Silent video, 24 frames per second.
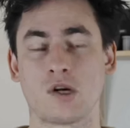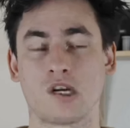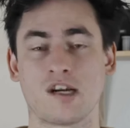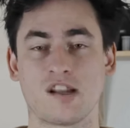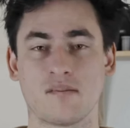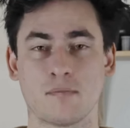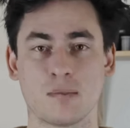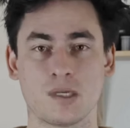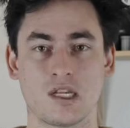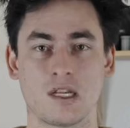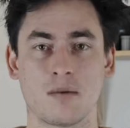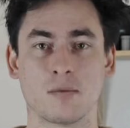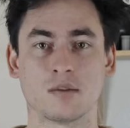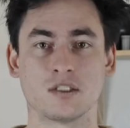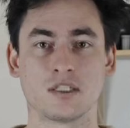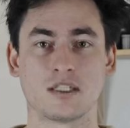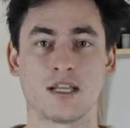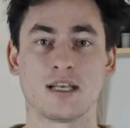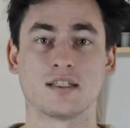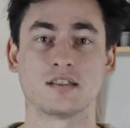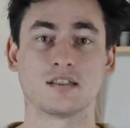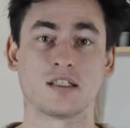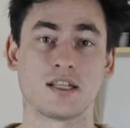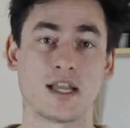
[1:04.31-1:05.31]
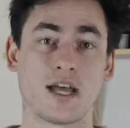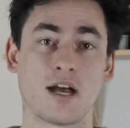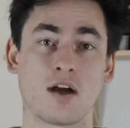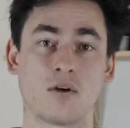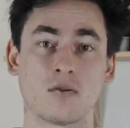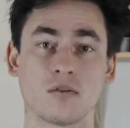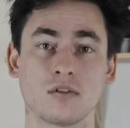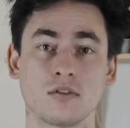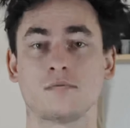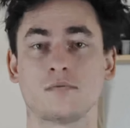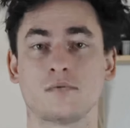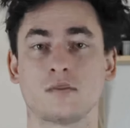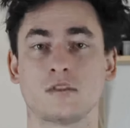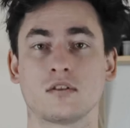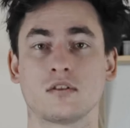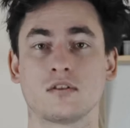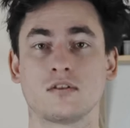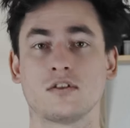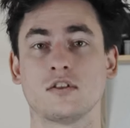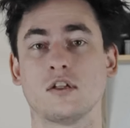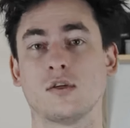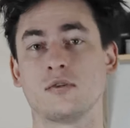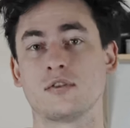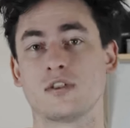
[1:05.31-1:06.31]
and have been able to test it out.
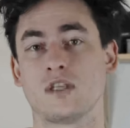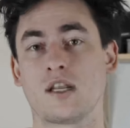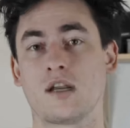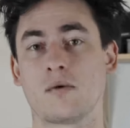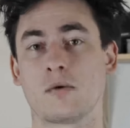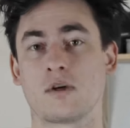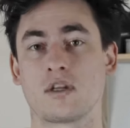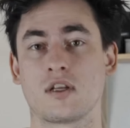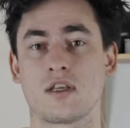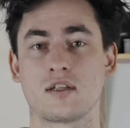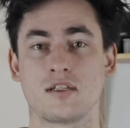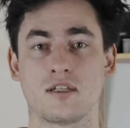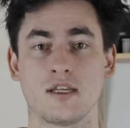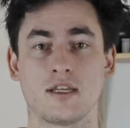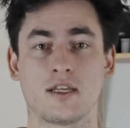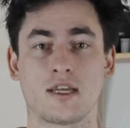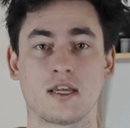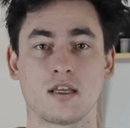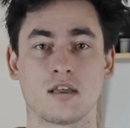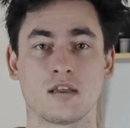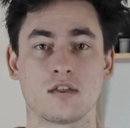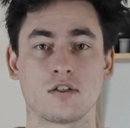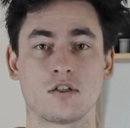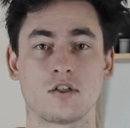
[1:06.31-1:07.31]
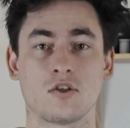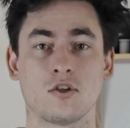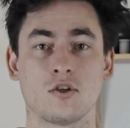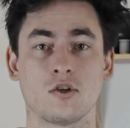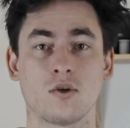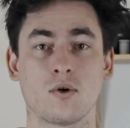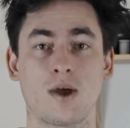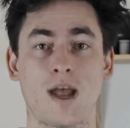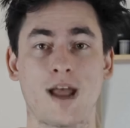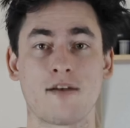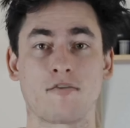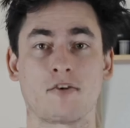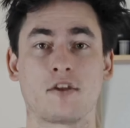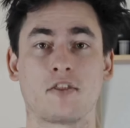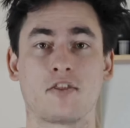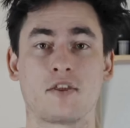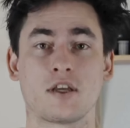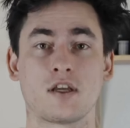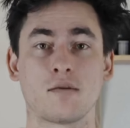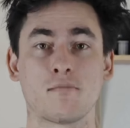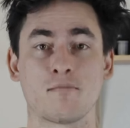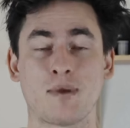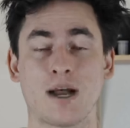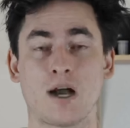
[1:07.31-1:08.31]
So today we're going to dig into
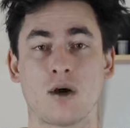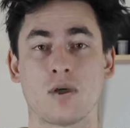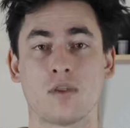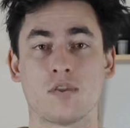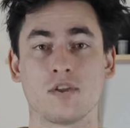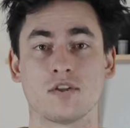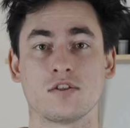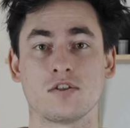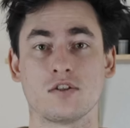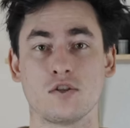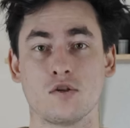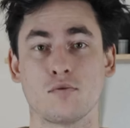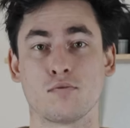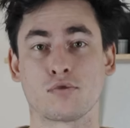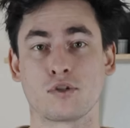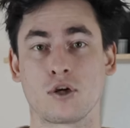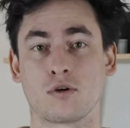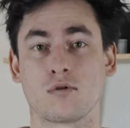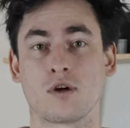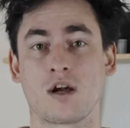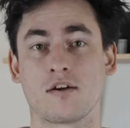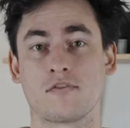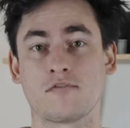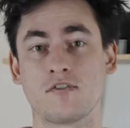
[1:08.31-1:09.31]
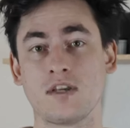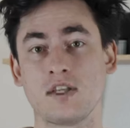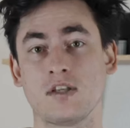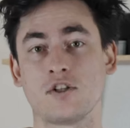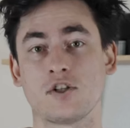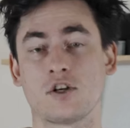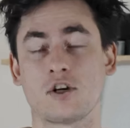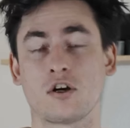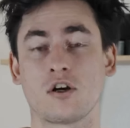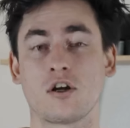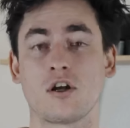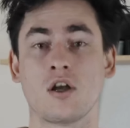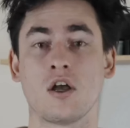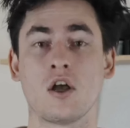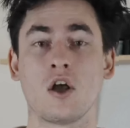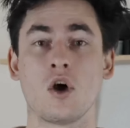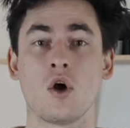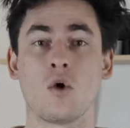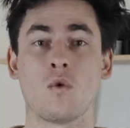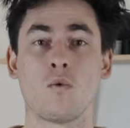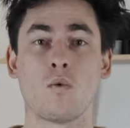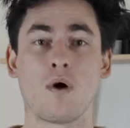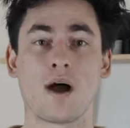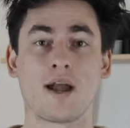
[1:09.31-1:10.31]
everything about this new ProRAW feature,
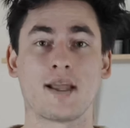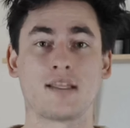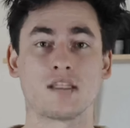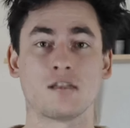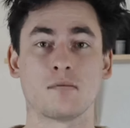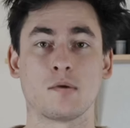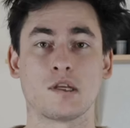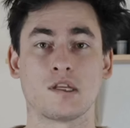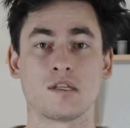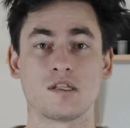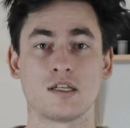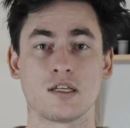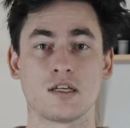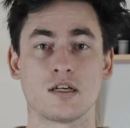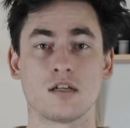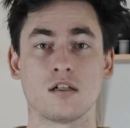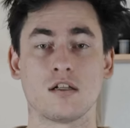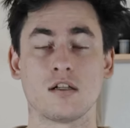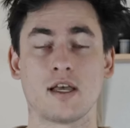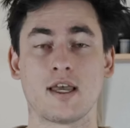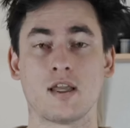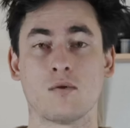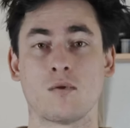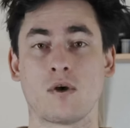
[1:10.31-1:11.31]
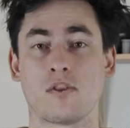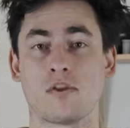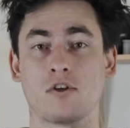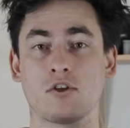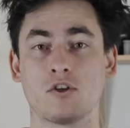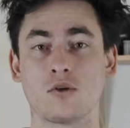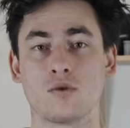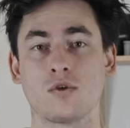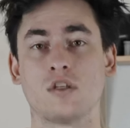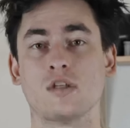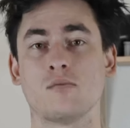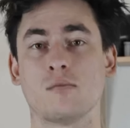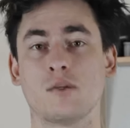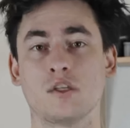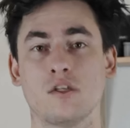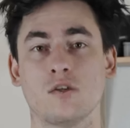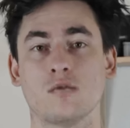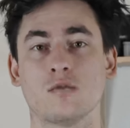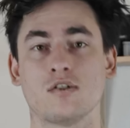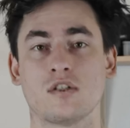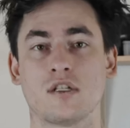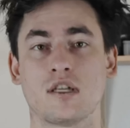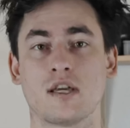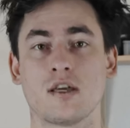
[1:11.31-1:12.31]
why it's a big deal, and whether you should be
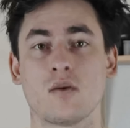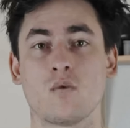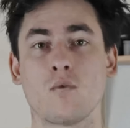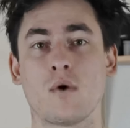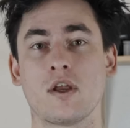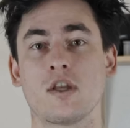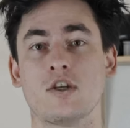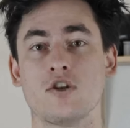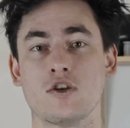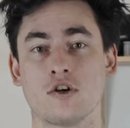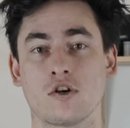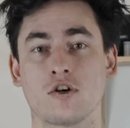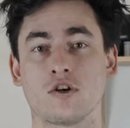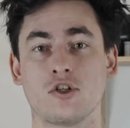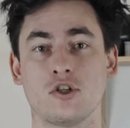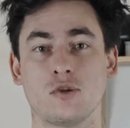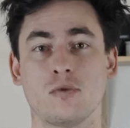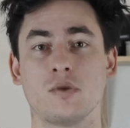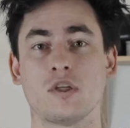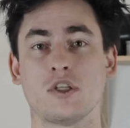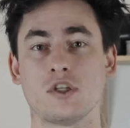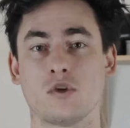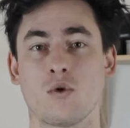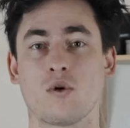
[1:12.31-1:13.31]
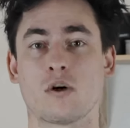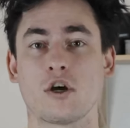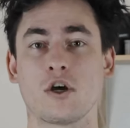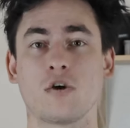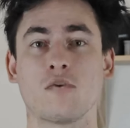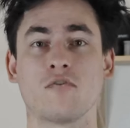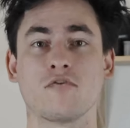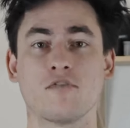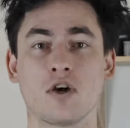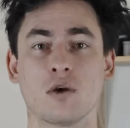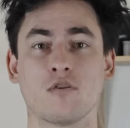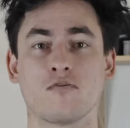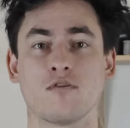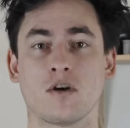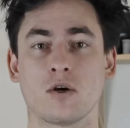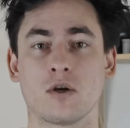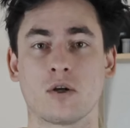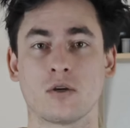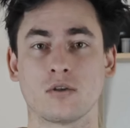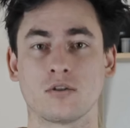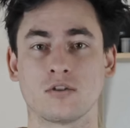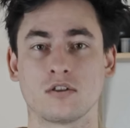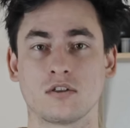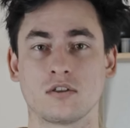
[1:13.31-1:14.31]
using it when you're shooting your own phone
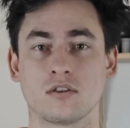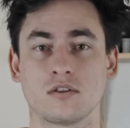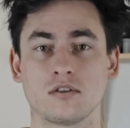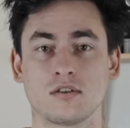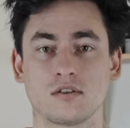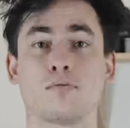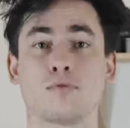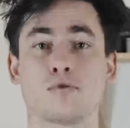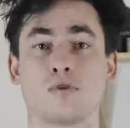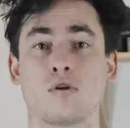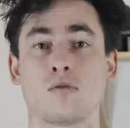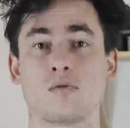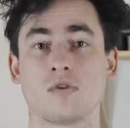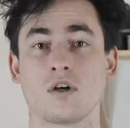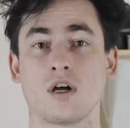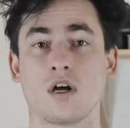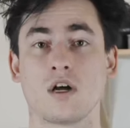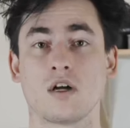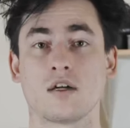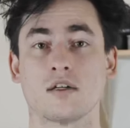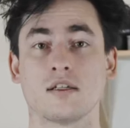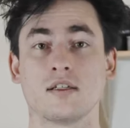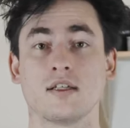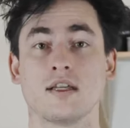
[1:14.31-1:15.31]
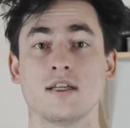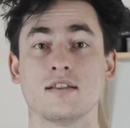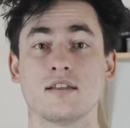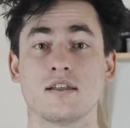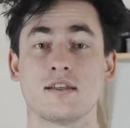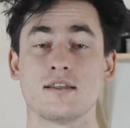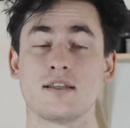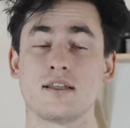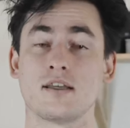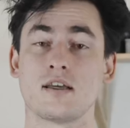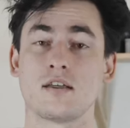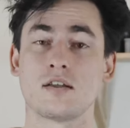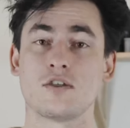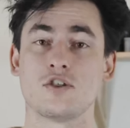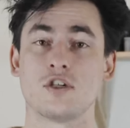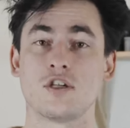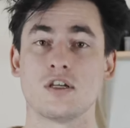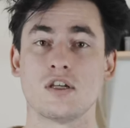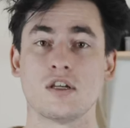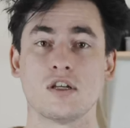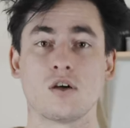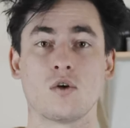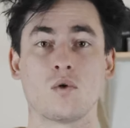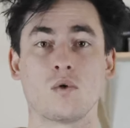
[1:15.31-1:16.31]
photos. ProRAW is a
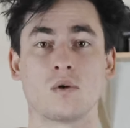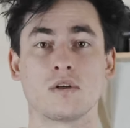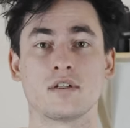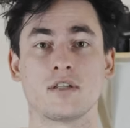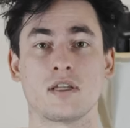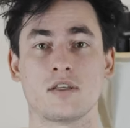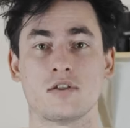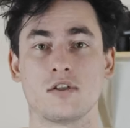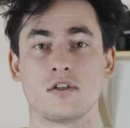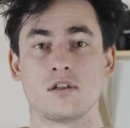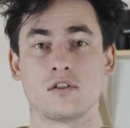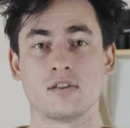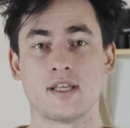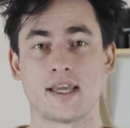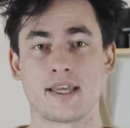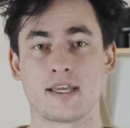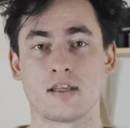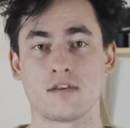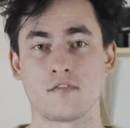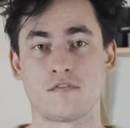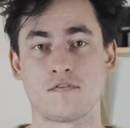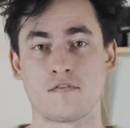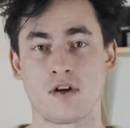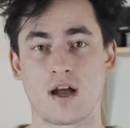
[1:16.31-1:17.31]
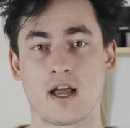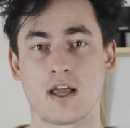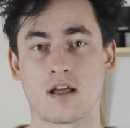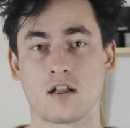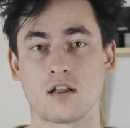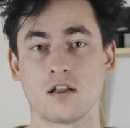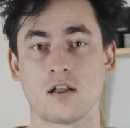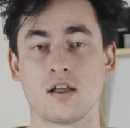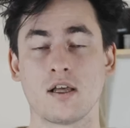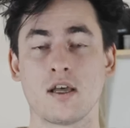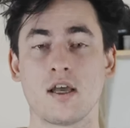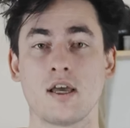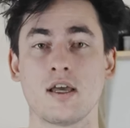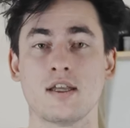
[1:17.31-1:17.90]
DNG or digital negative file.